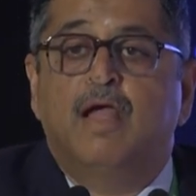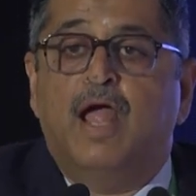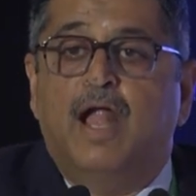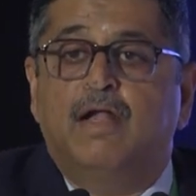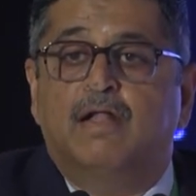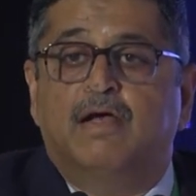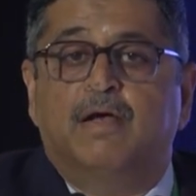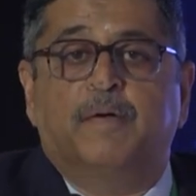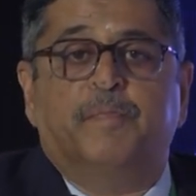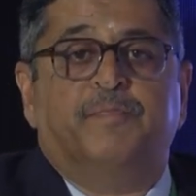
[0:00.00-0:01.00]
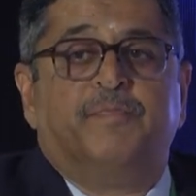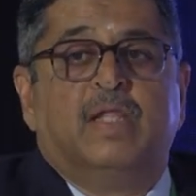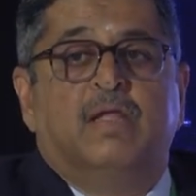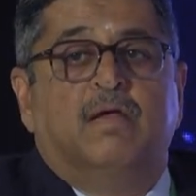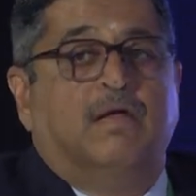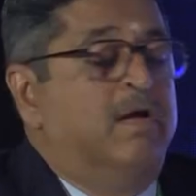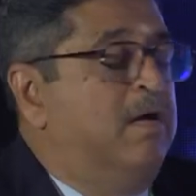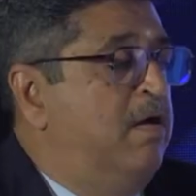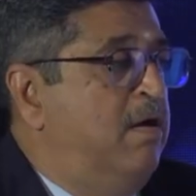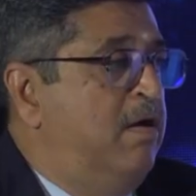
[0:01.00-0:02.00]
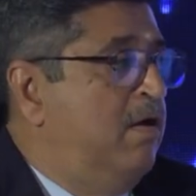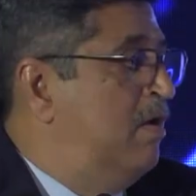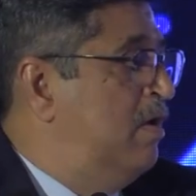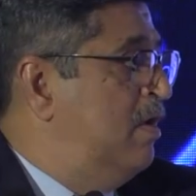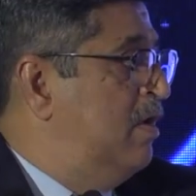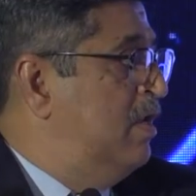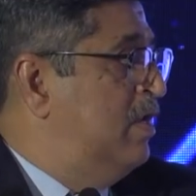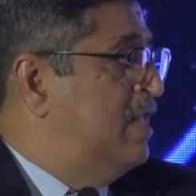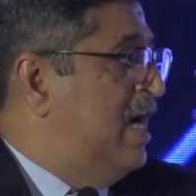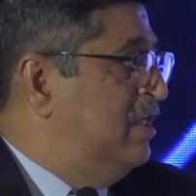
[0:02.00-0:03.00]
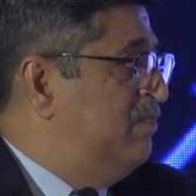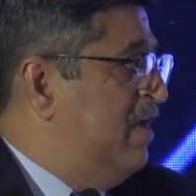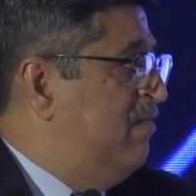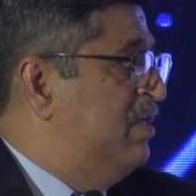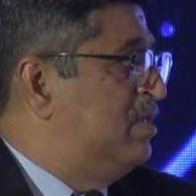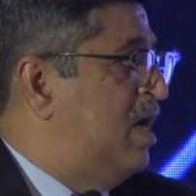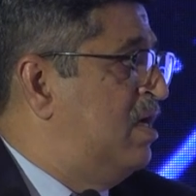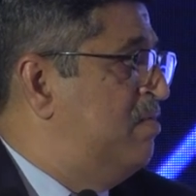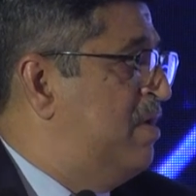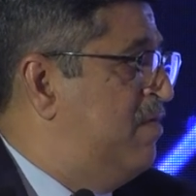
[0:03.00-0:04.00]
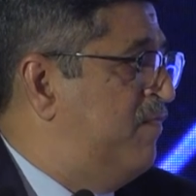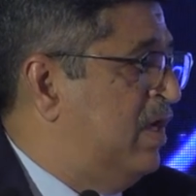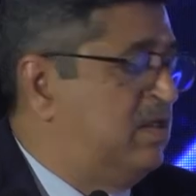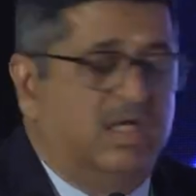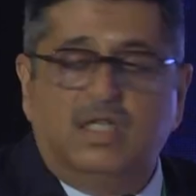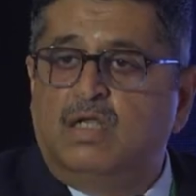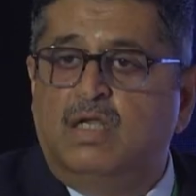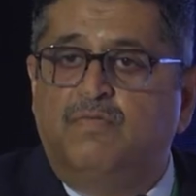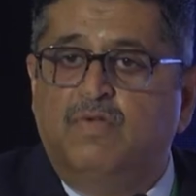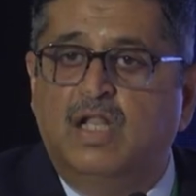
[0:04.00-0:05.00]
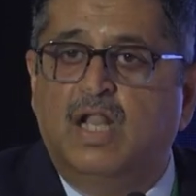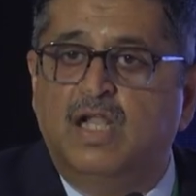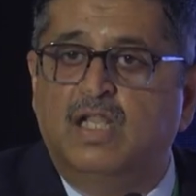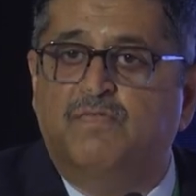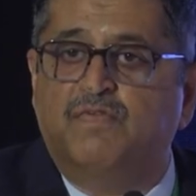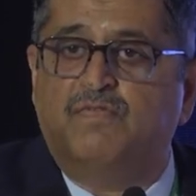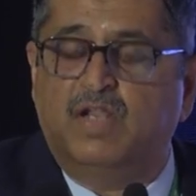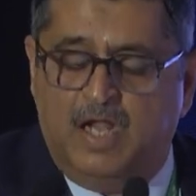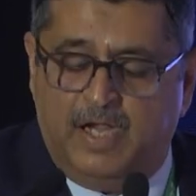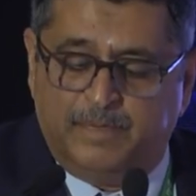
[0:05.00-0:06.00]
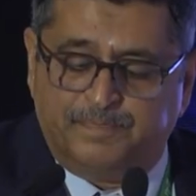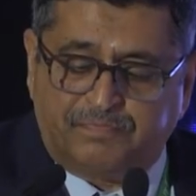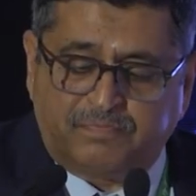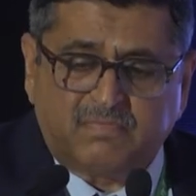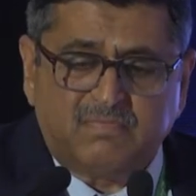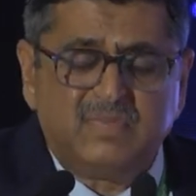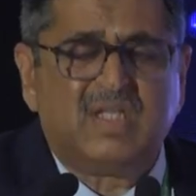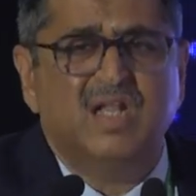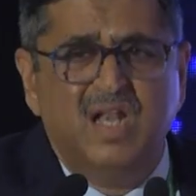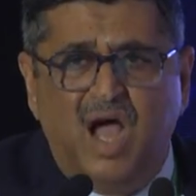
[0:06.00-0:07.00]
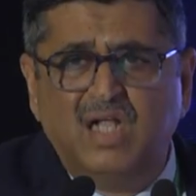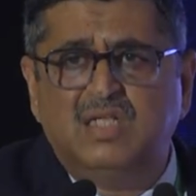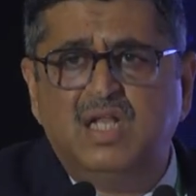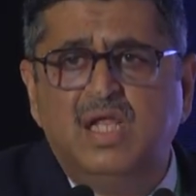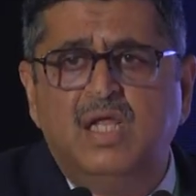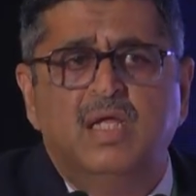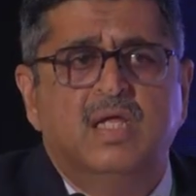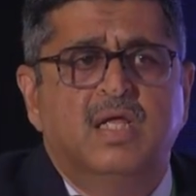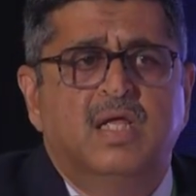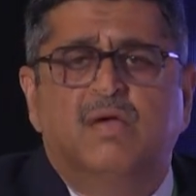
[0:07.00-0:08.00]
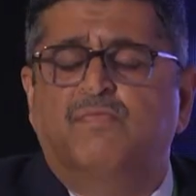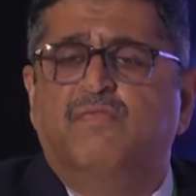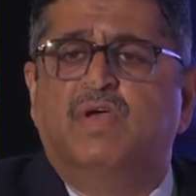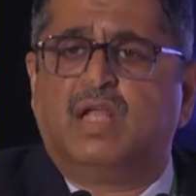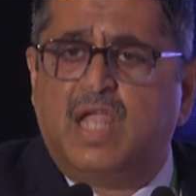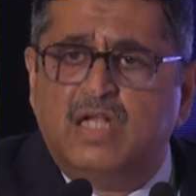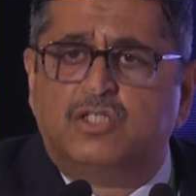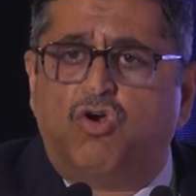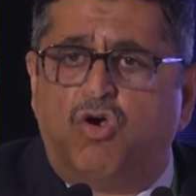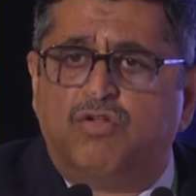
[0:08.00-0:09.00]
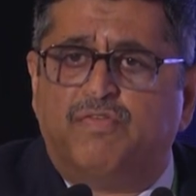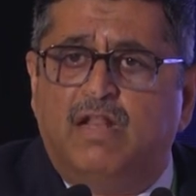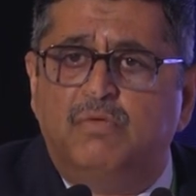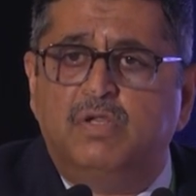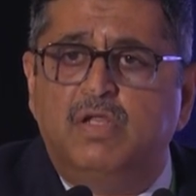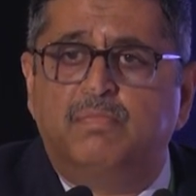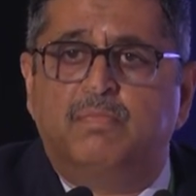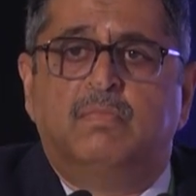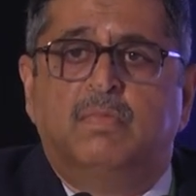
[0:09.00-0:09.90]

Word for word: And that is where we started manufacture in 1959. Largely, we were again short of aluminium.